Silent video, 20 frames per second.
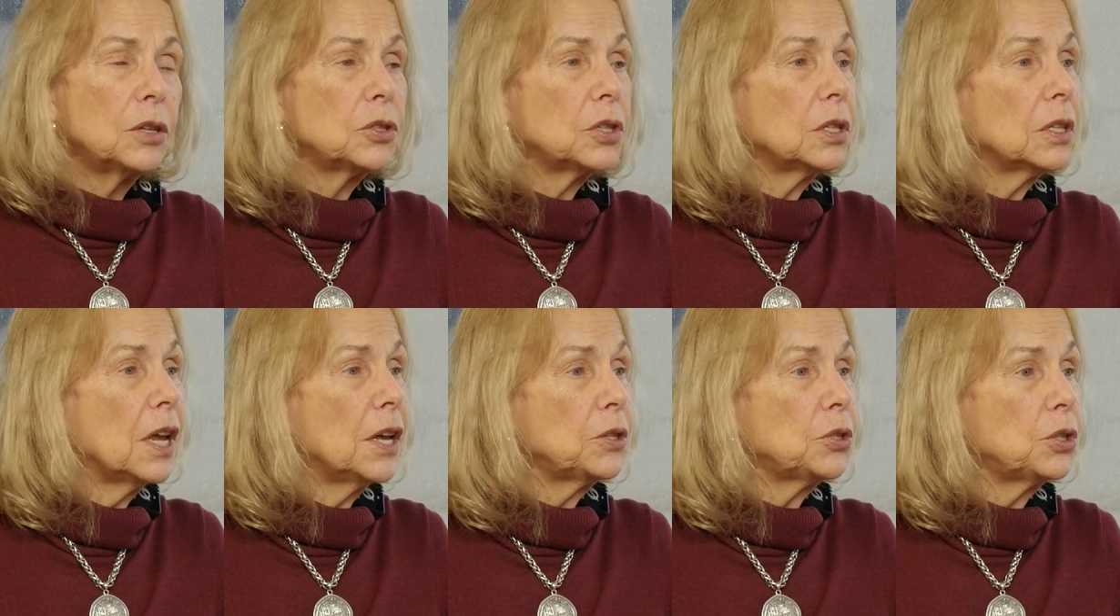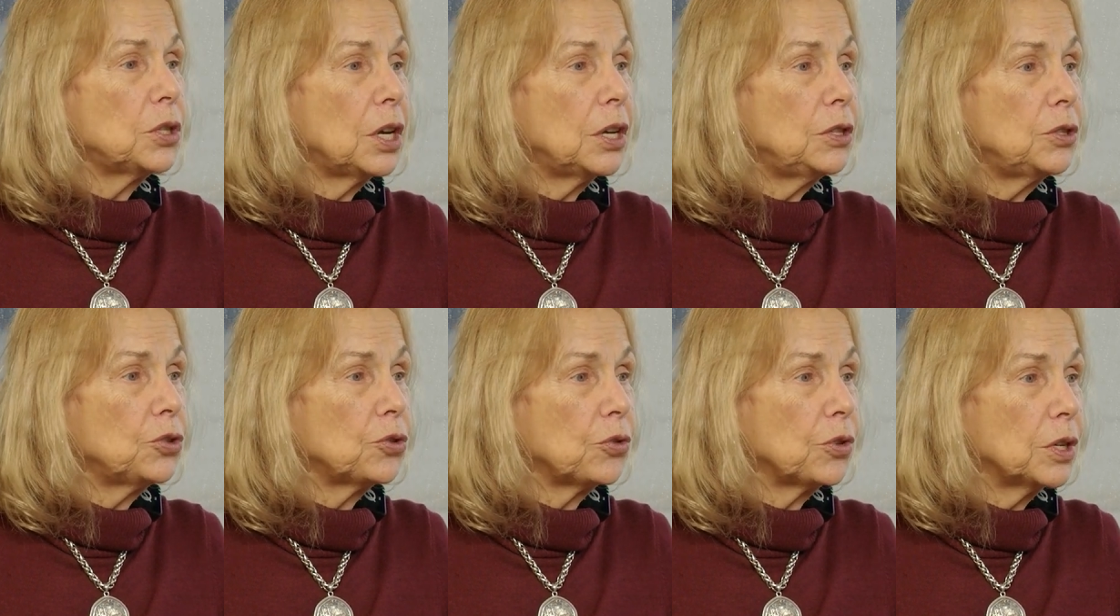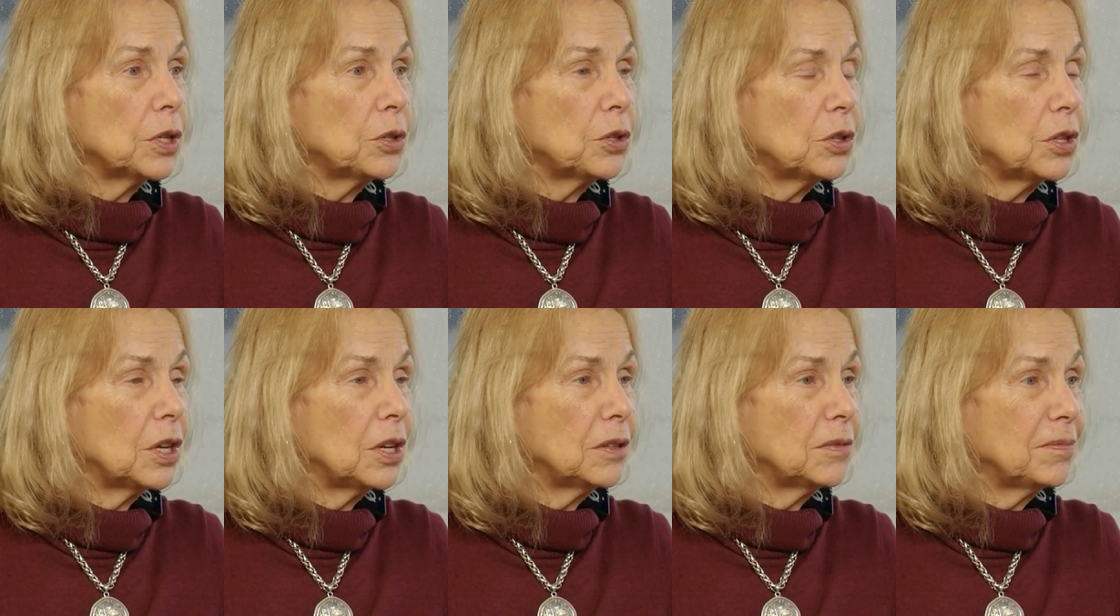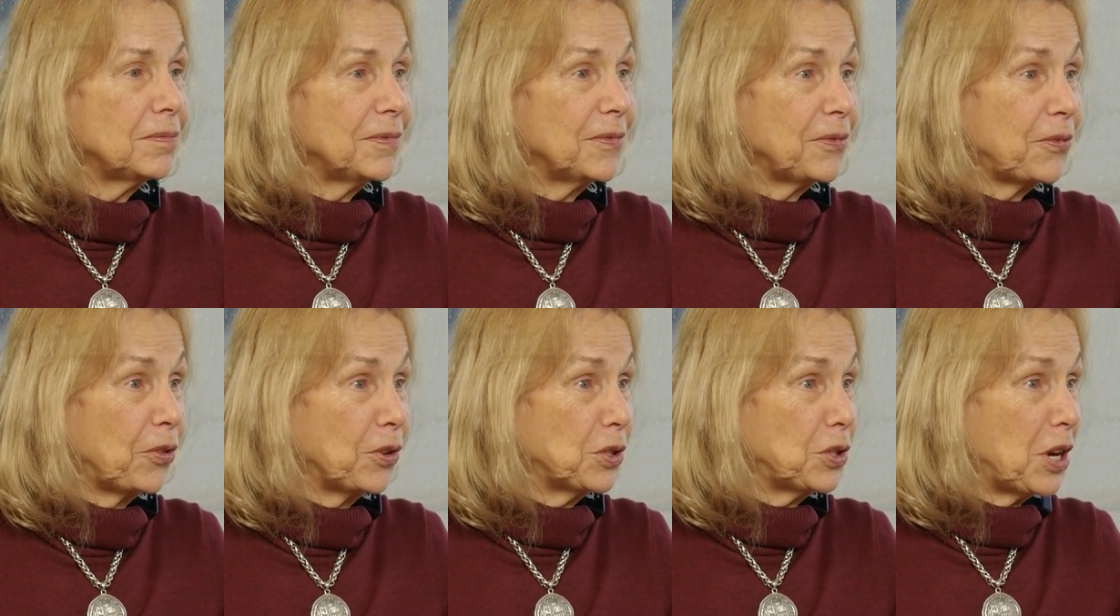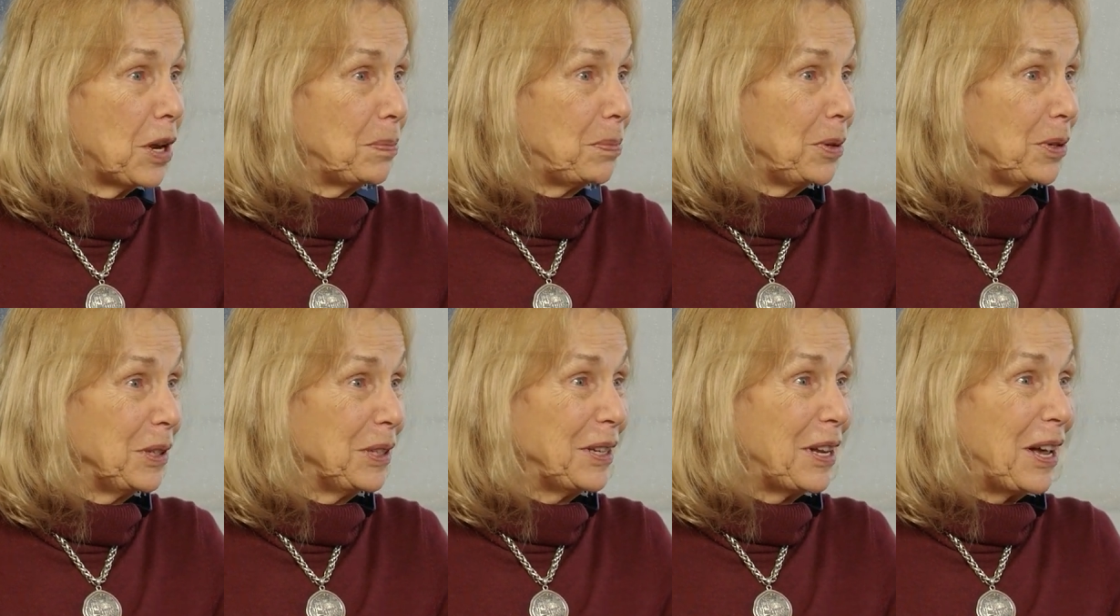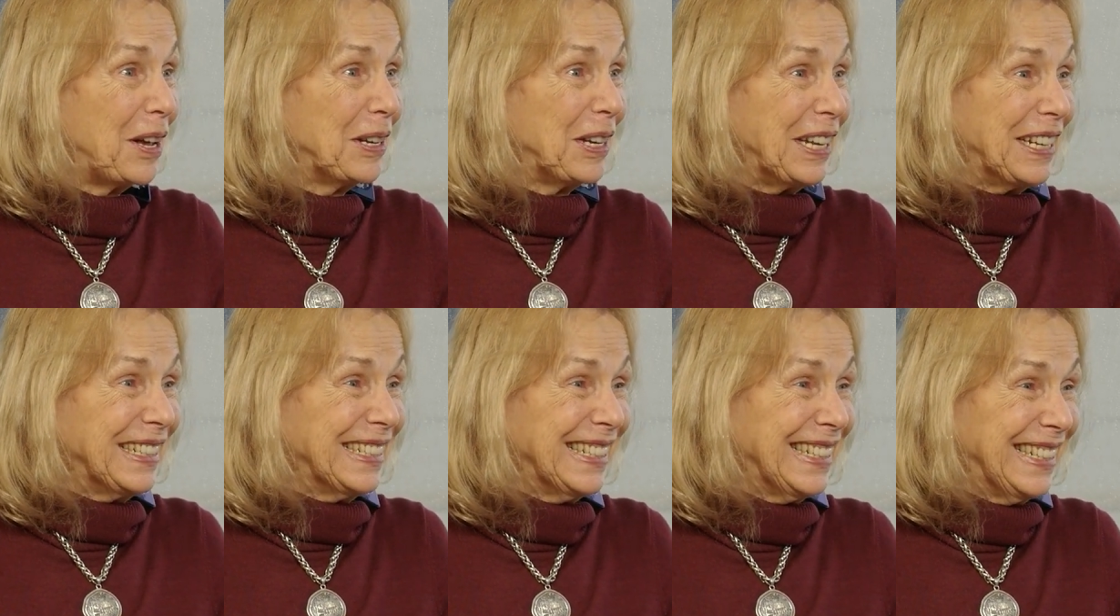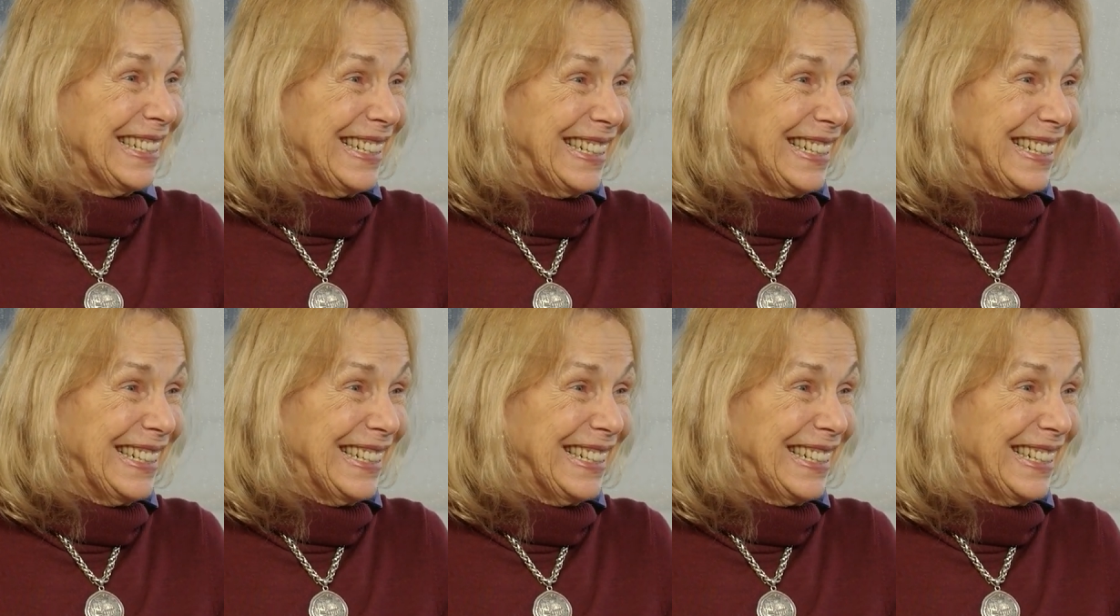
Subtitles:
less dangerous than, for example, logging.